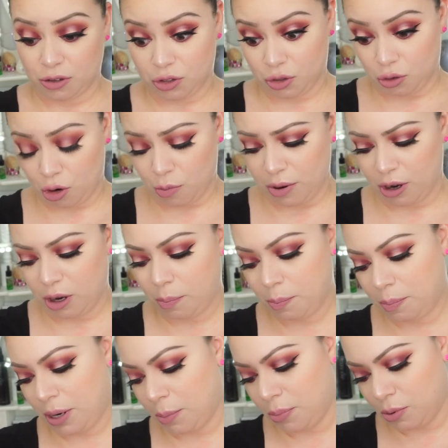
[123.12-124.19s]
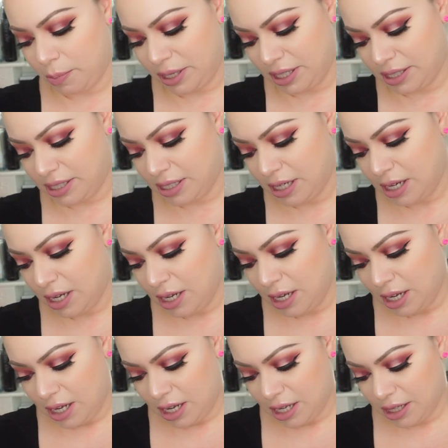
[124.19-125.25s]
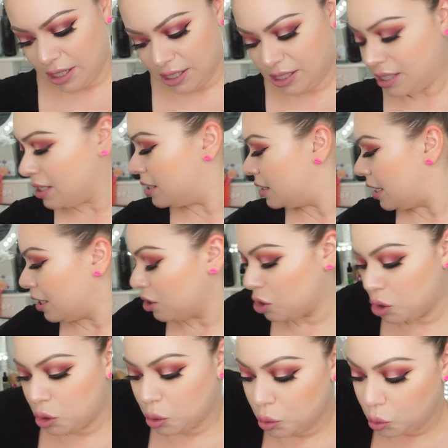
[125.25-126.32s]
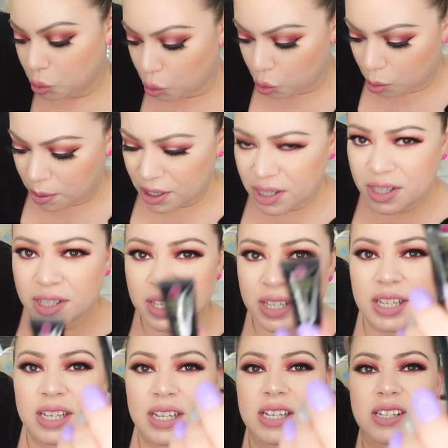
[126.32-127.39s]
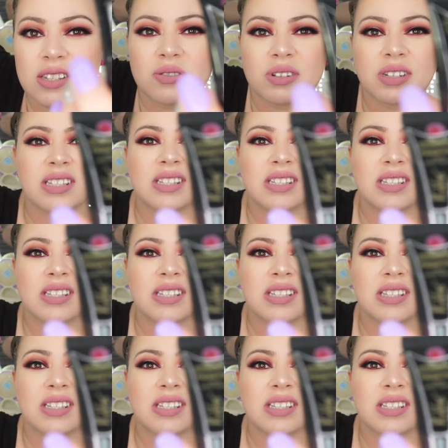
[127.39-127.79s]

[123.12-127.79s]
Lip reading: strawberry peppermint. This is a tube, as you can